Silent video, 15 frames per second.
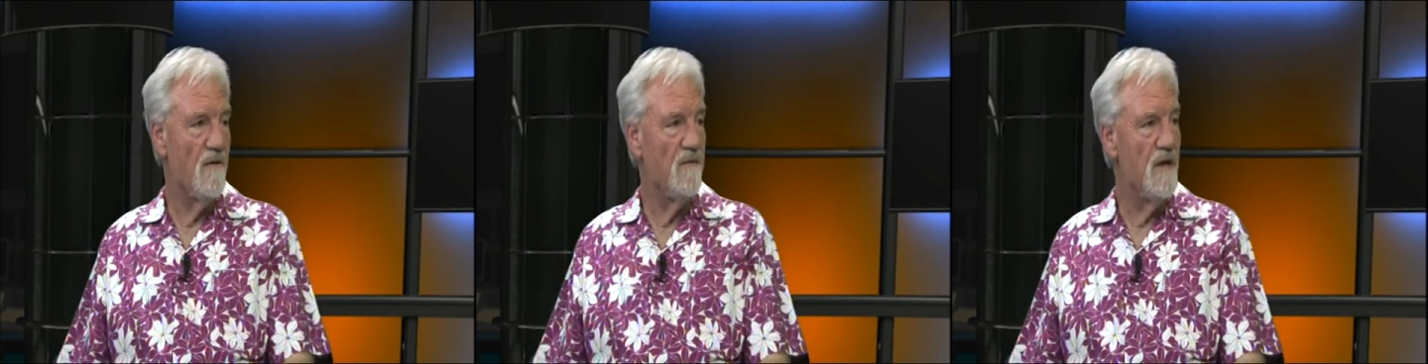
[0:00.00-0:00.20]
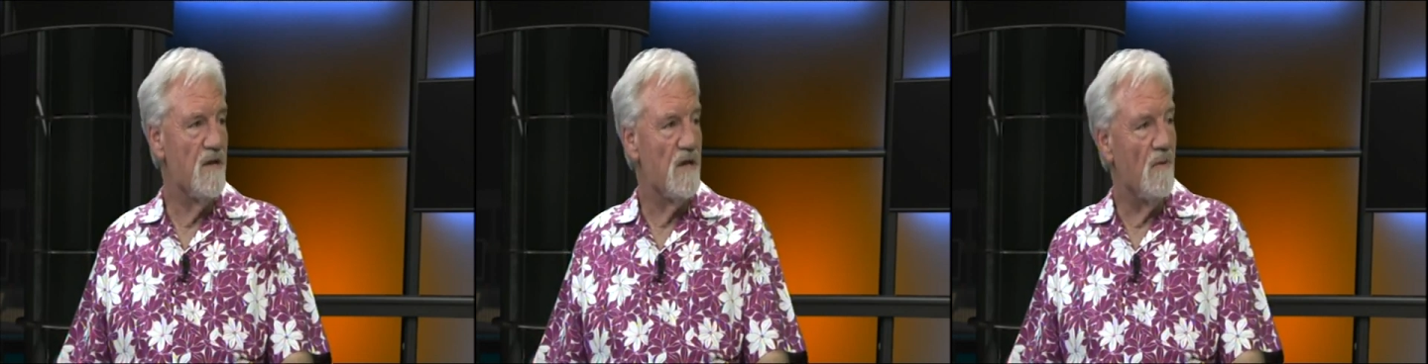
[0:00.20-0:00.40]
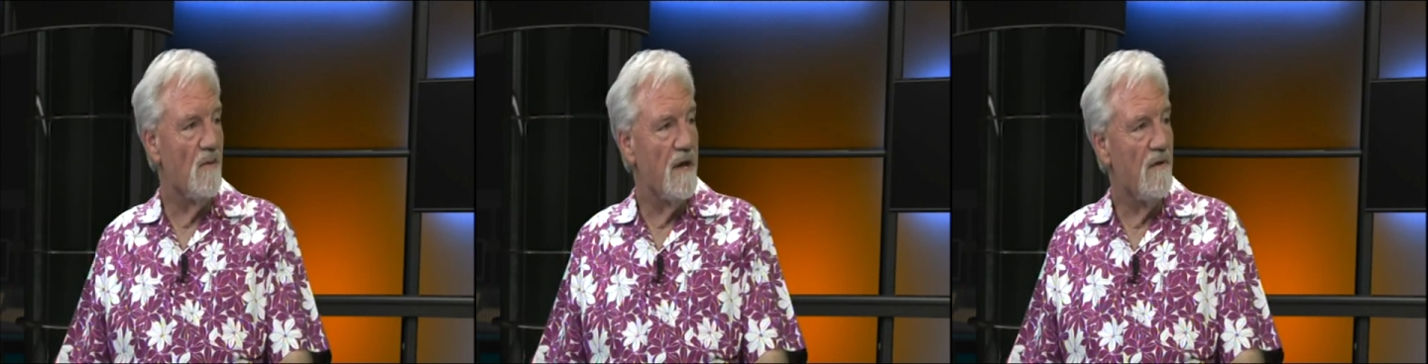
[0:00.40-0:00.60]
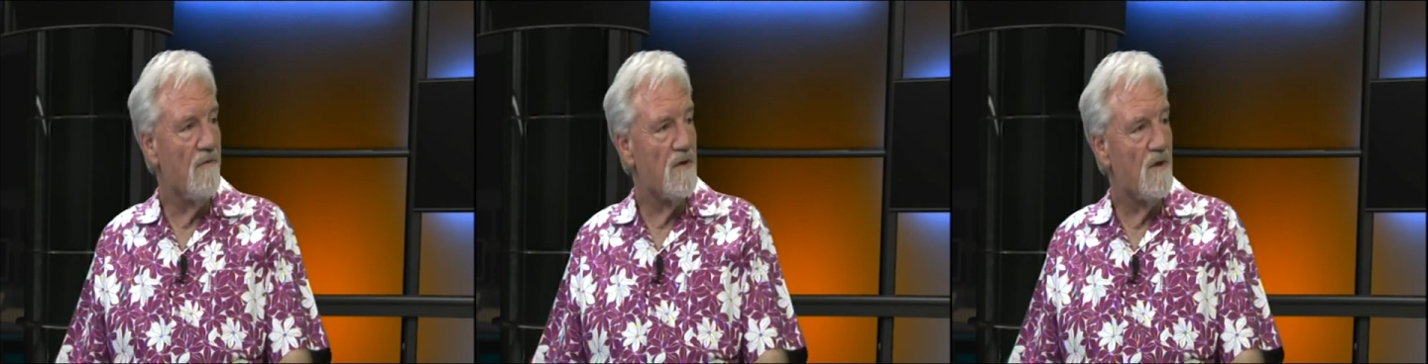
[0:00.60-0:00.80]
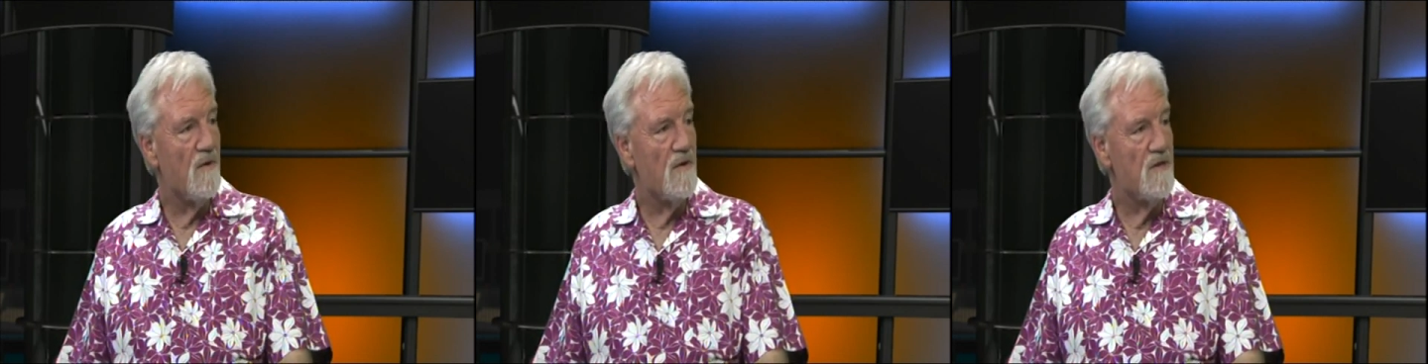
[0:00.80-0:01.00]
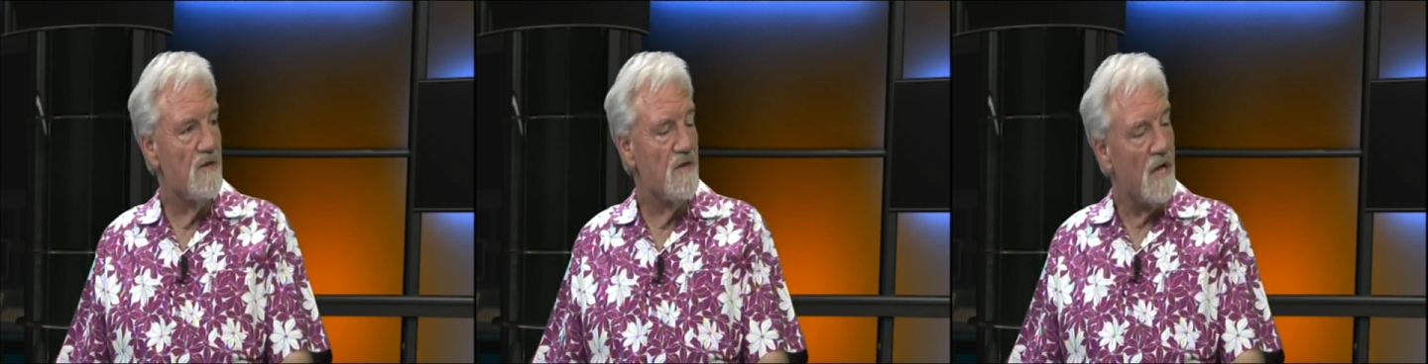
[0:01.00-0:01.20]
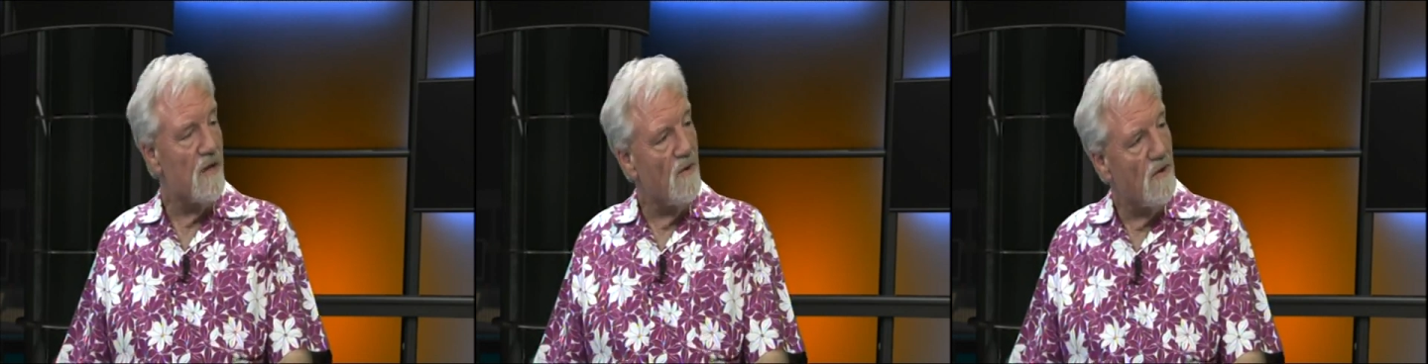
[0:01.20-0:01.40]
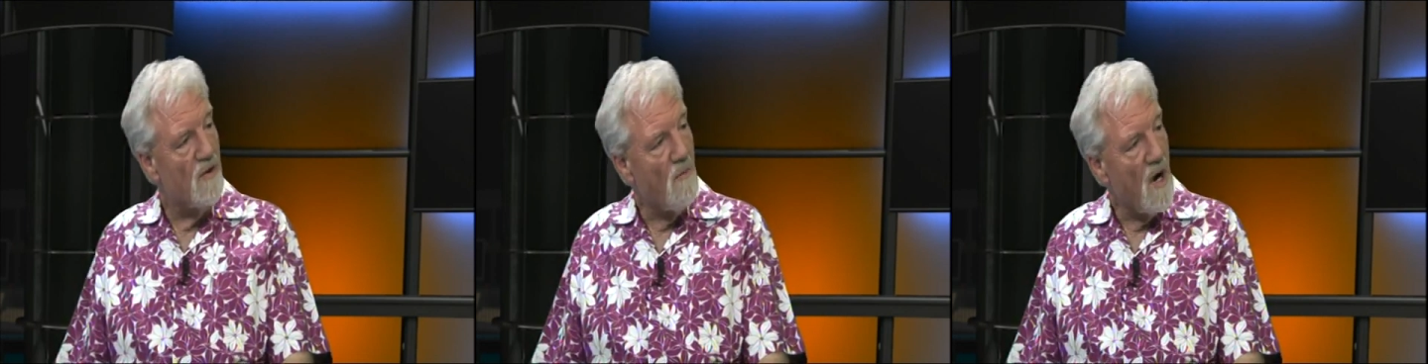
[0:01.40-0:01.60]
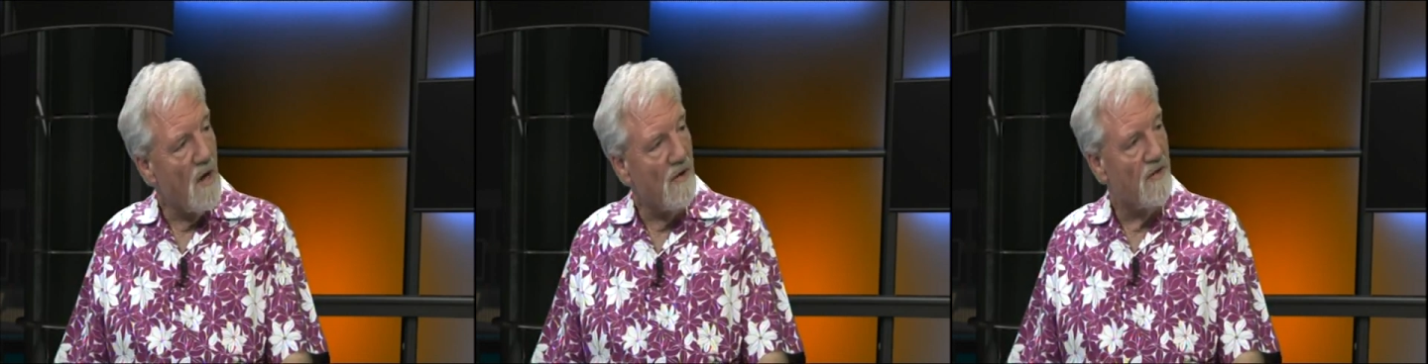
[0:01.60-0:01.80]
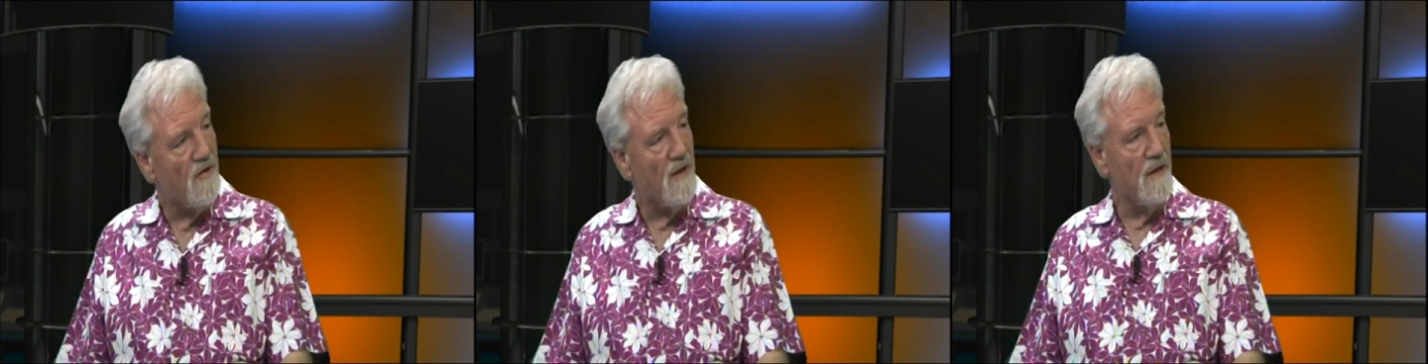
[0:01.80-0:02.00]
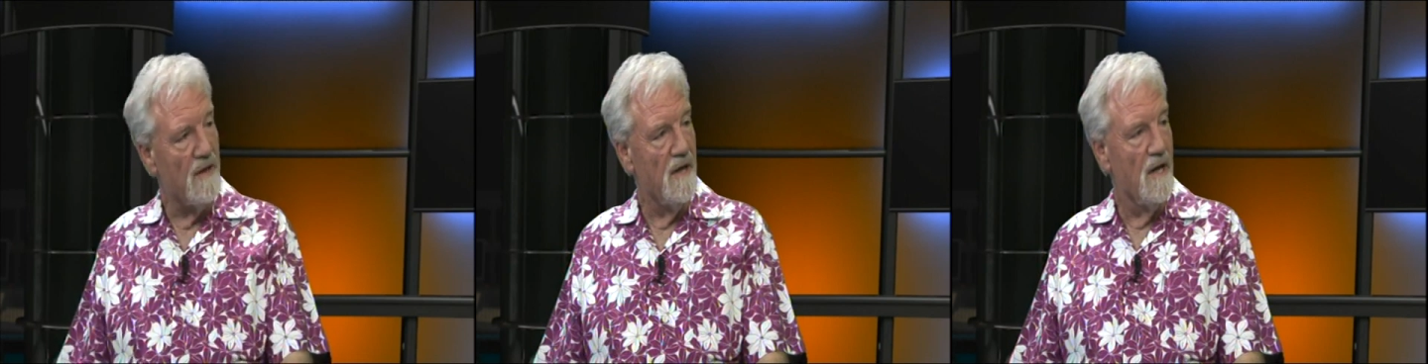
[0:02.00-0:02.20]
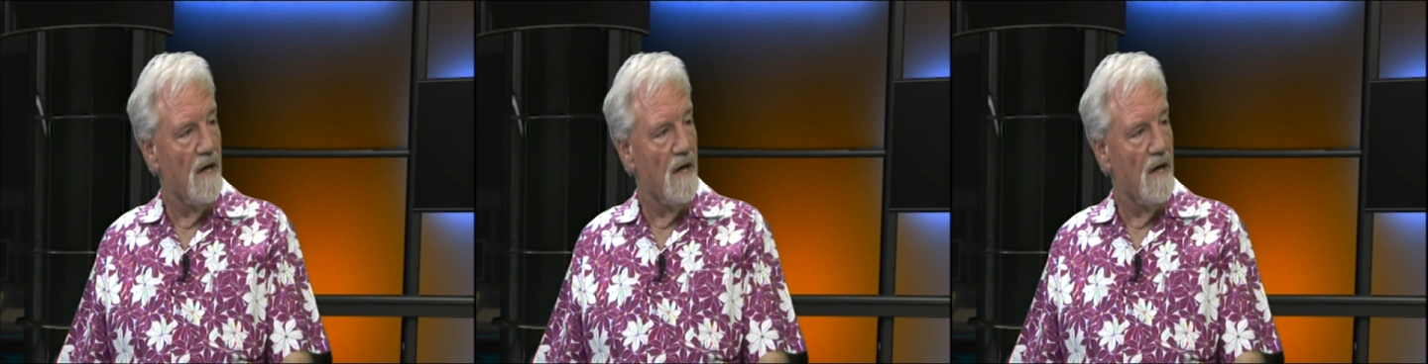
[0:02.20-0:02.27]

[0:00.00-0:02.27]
Fiji will have a d genuine democracy,